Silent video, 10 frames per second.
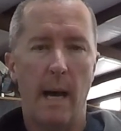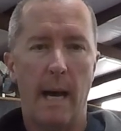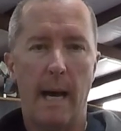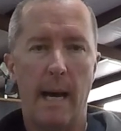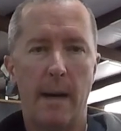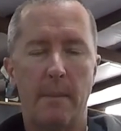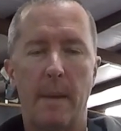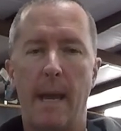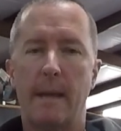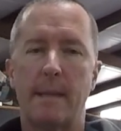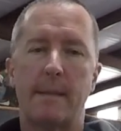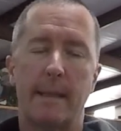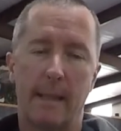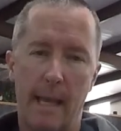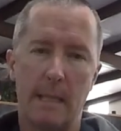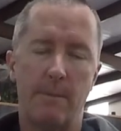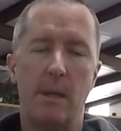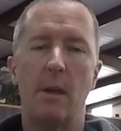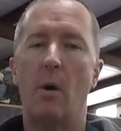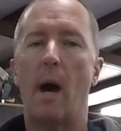As I said in the last
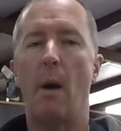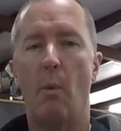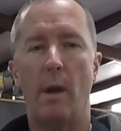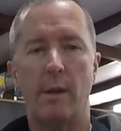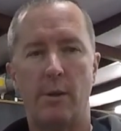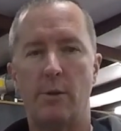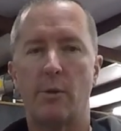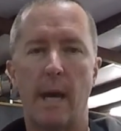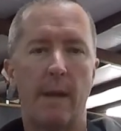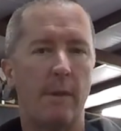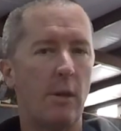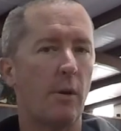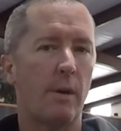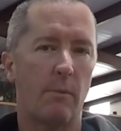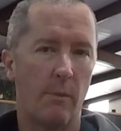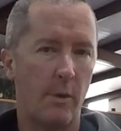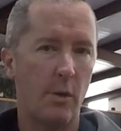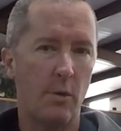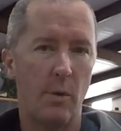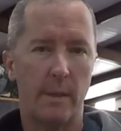video, I wanted to do kind of a year-end
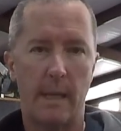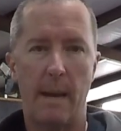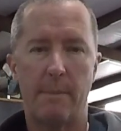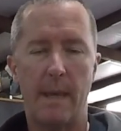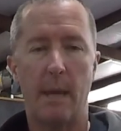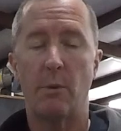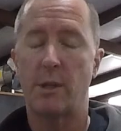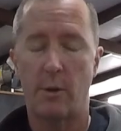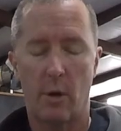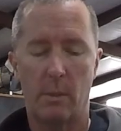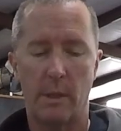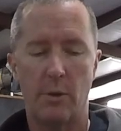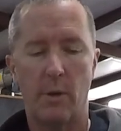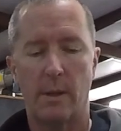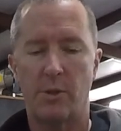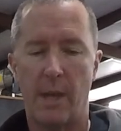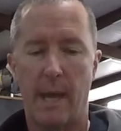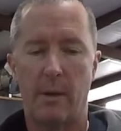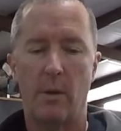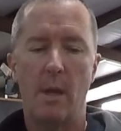review type thing, which I normally do on the
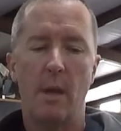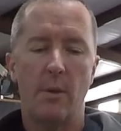channel.